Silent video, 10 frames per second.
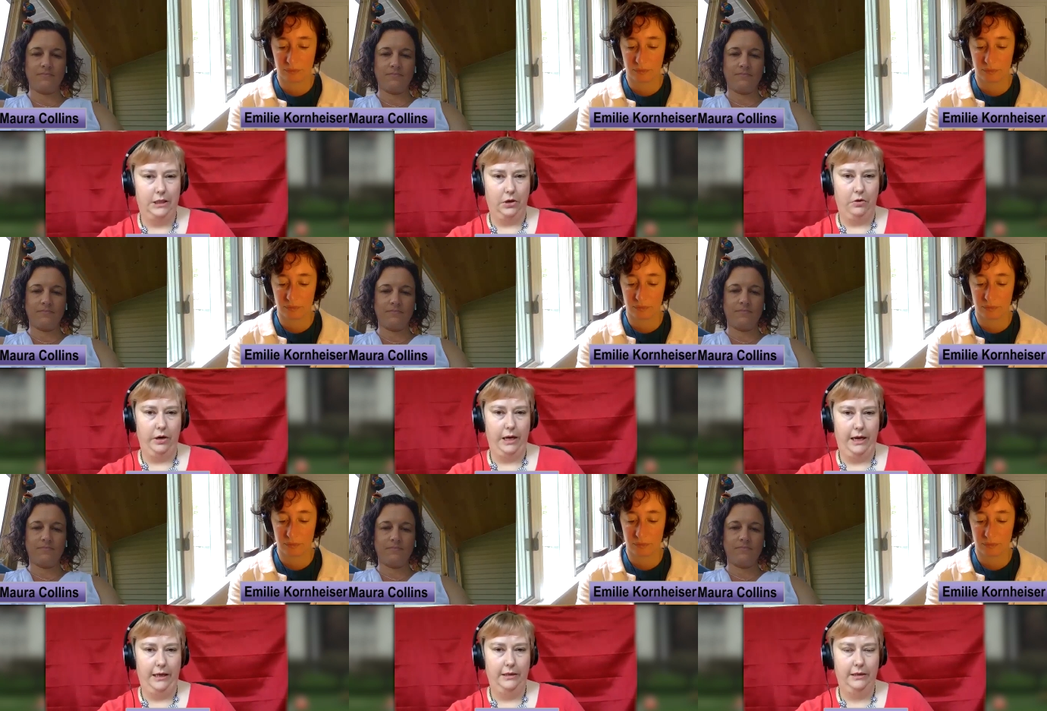Speaker 1: to
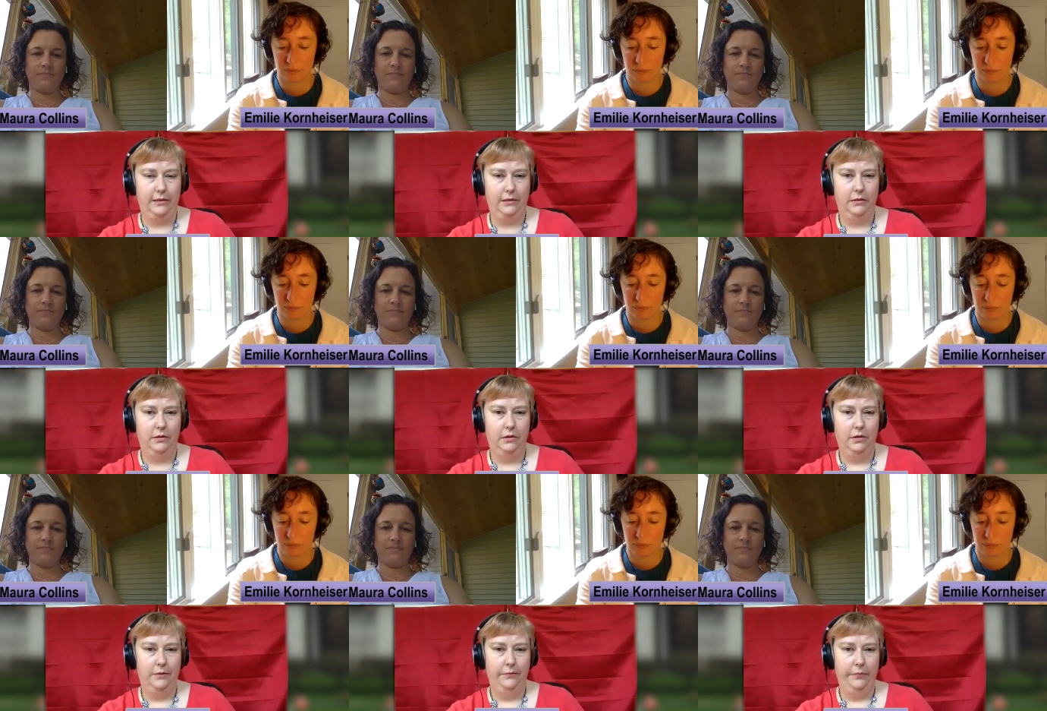create
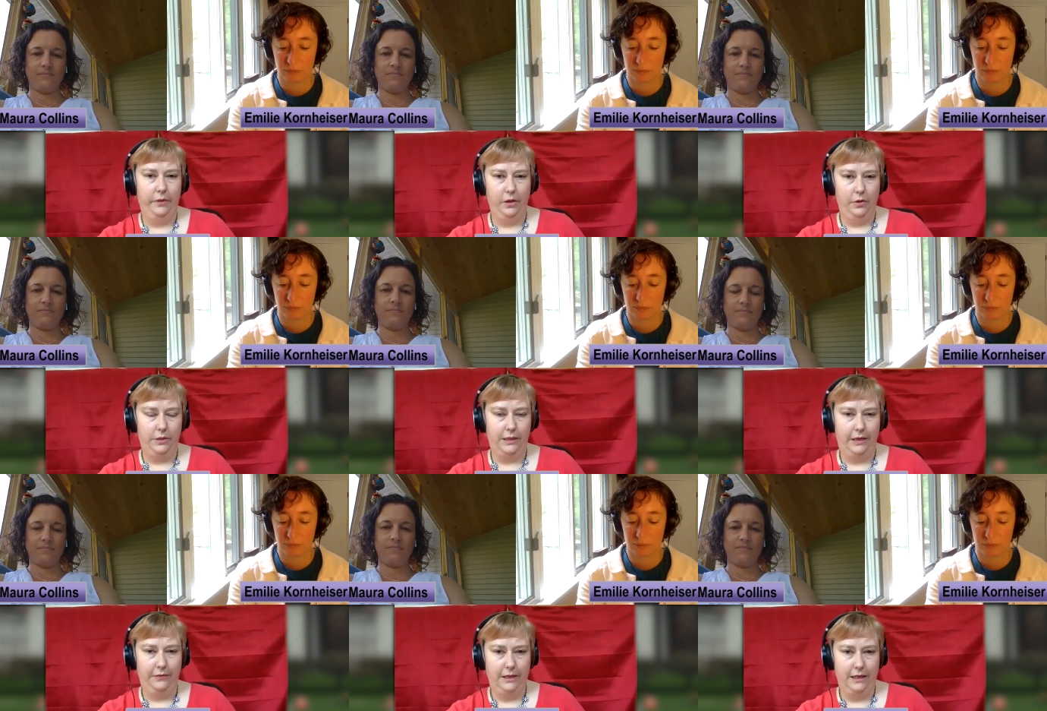new
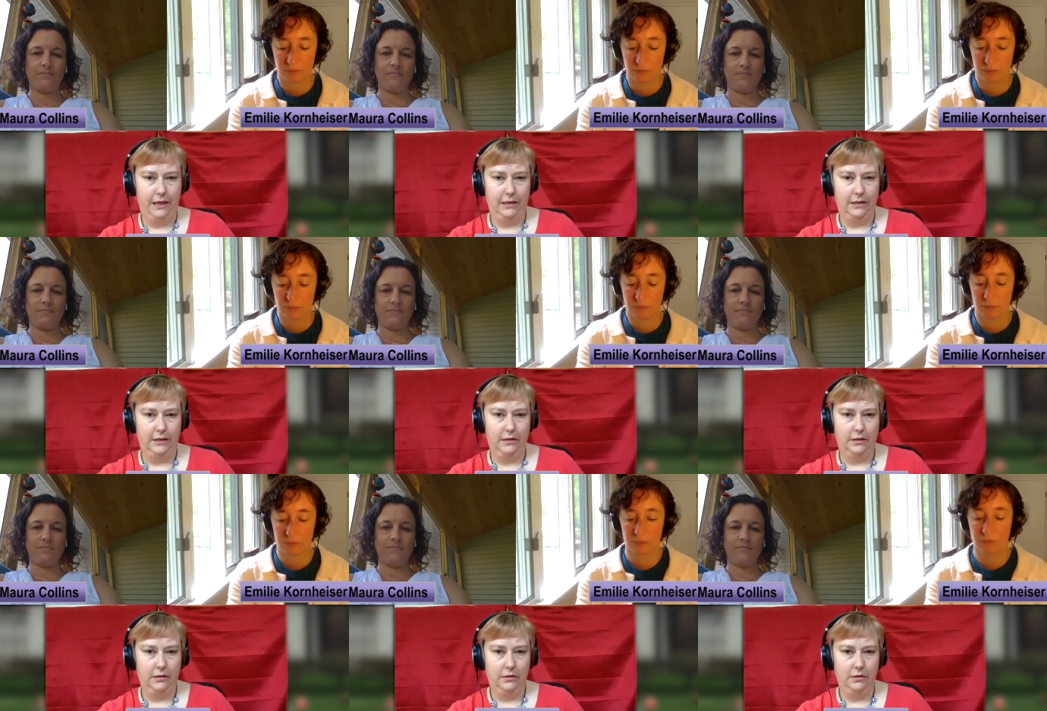safety
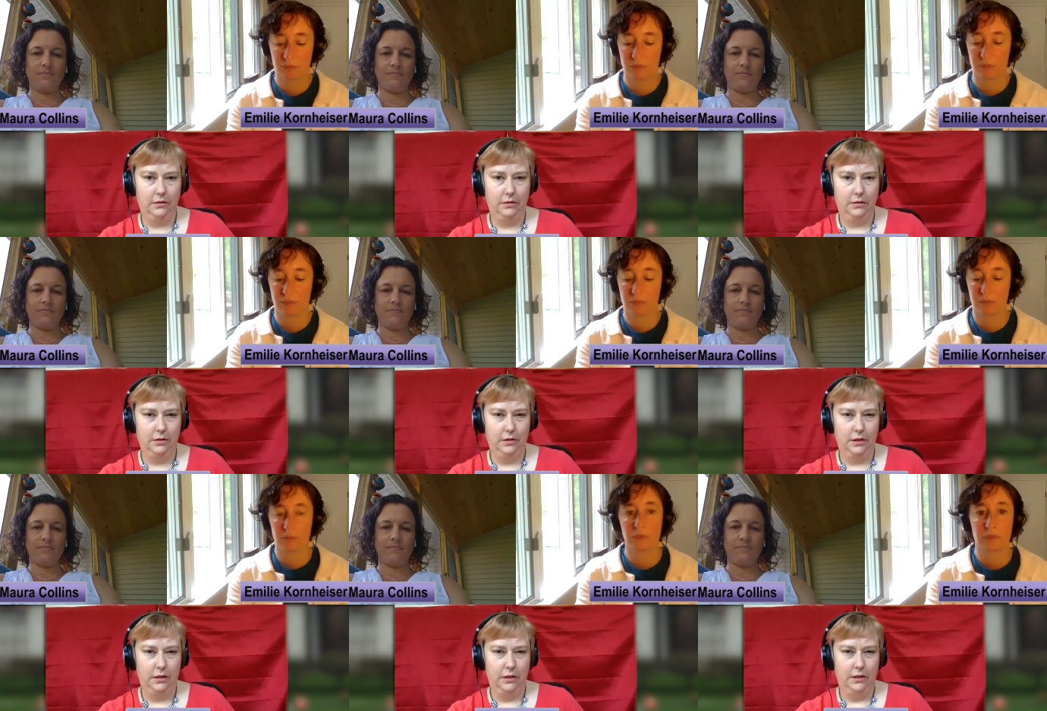nets.
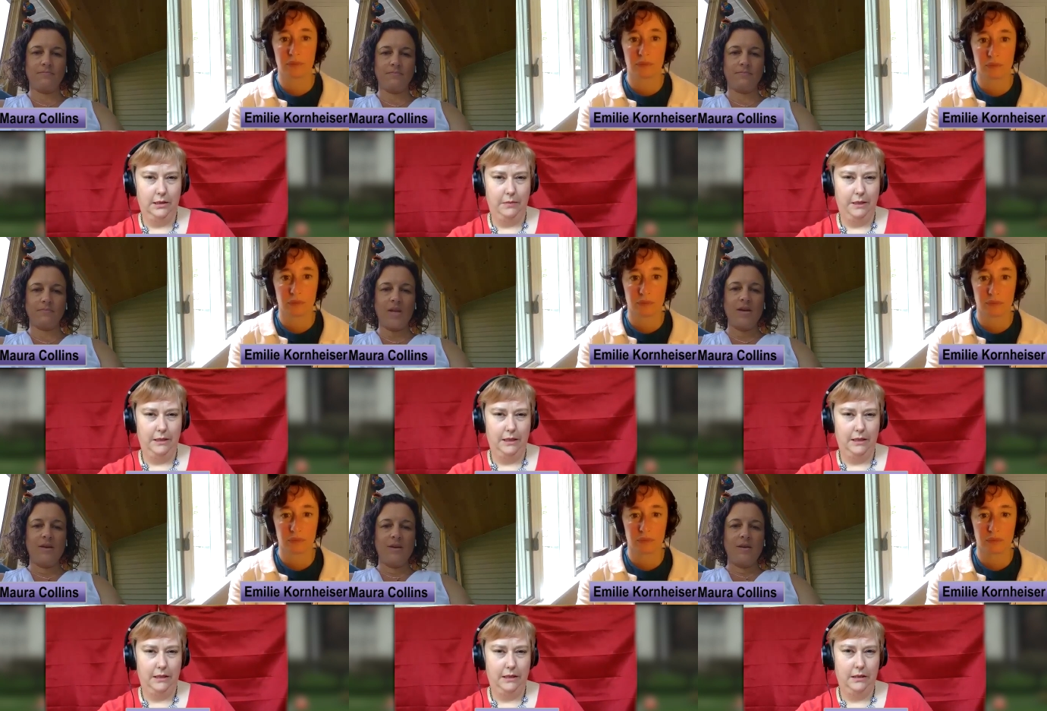Does that make
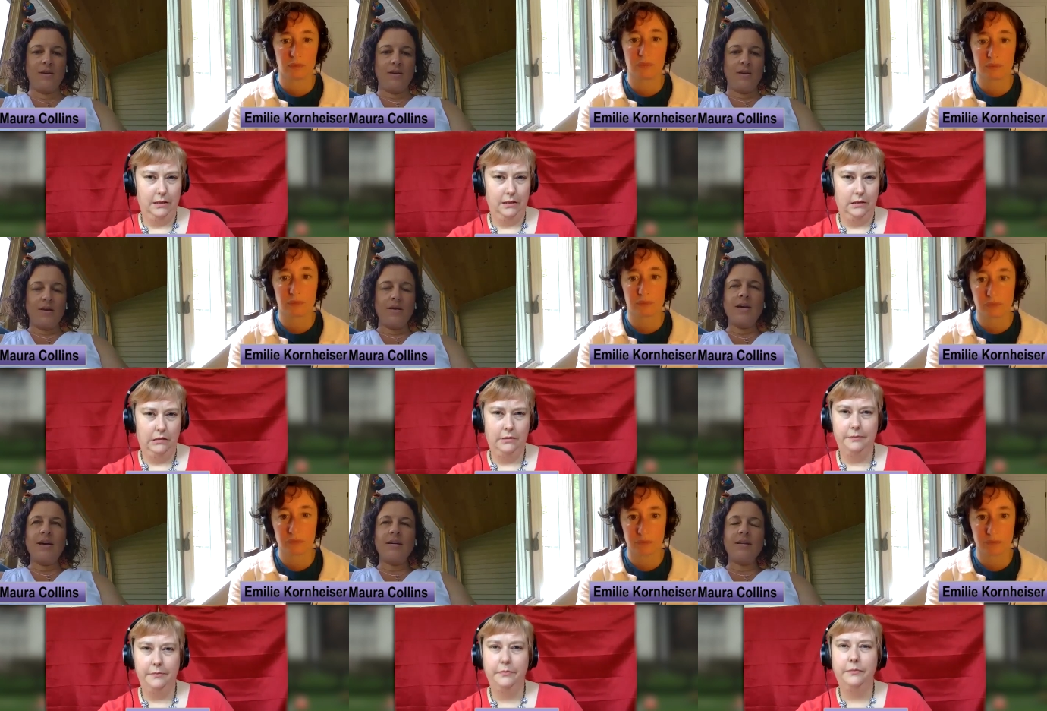sense?
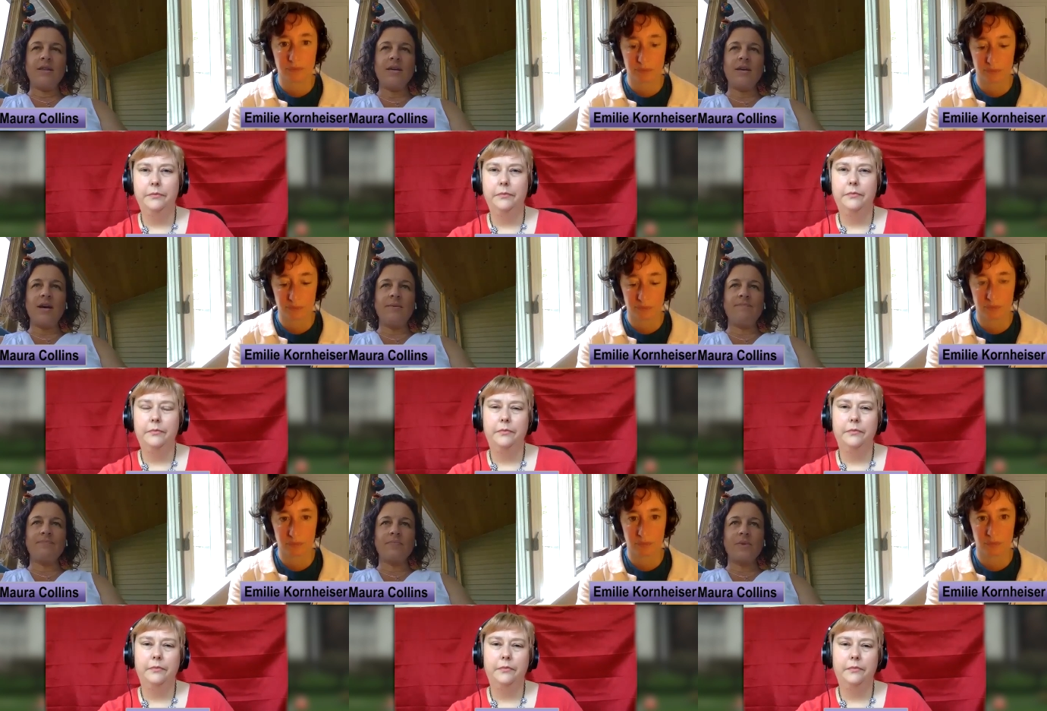
Speaker 2: Yeah, the
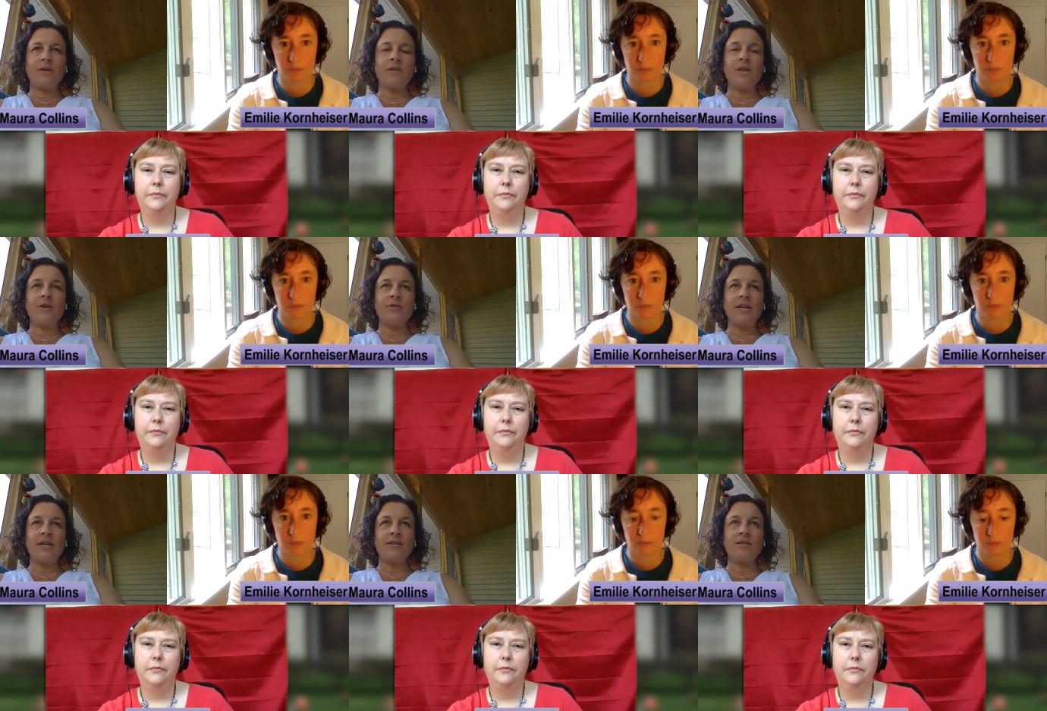um, there
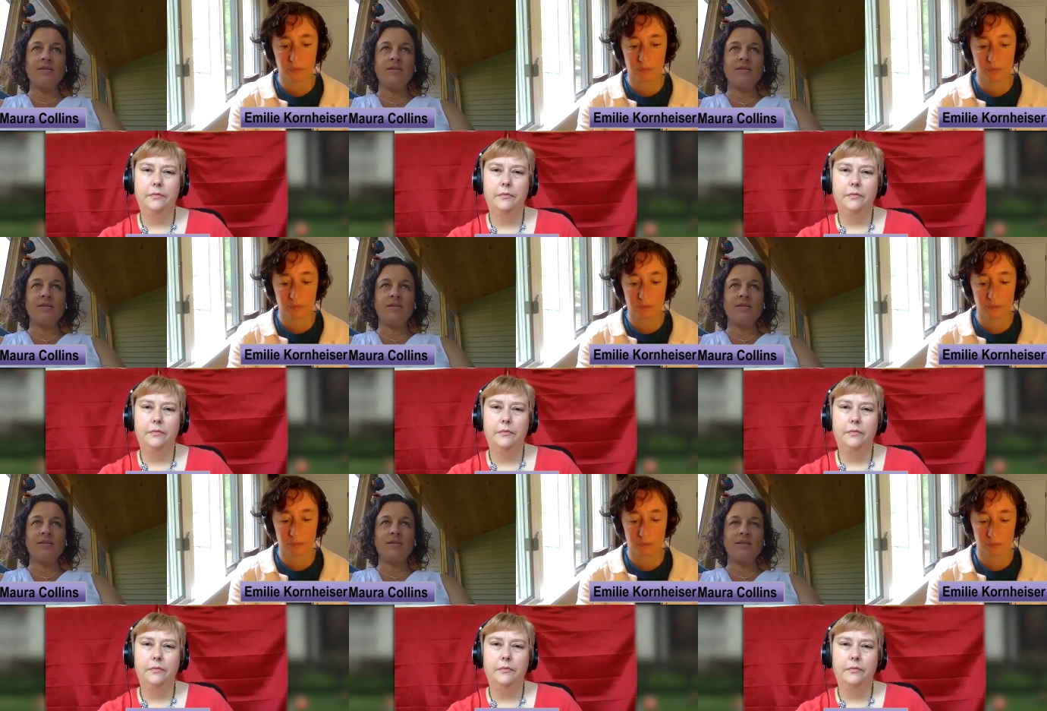is,
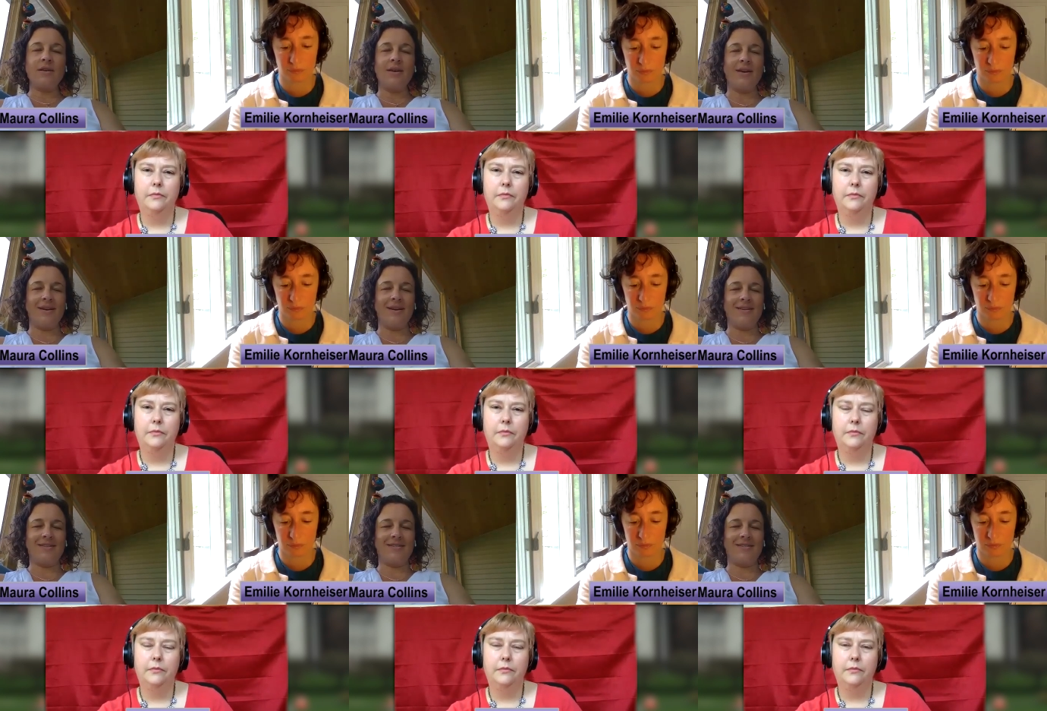
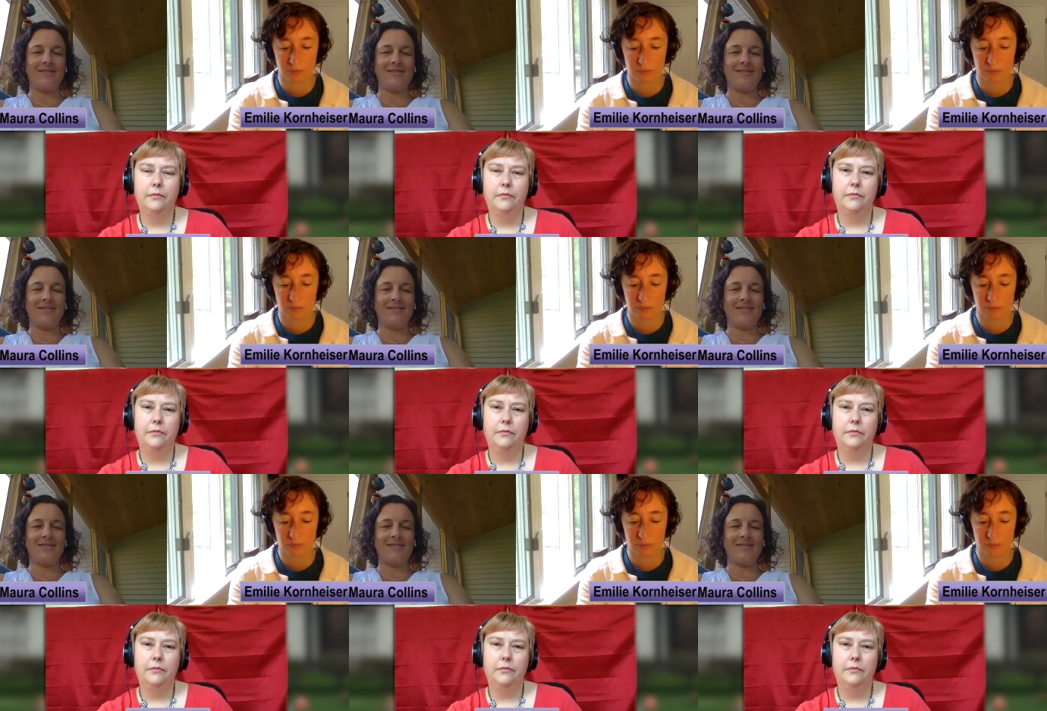and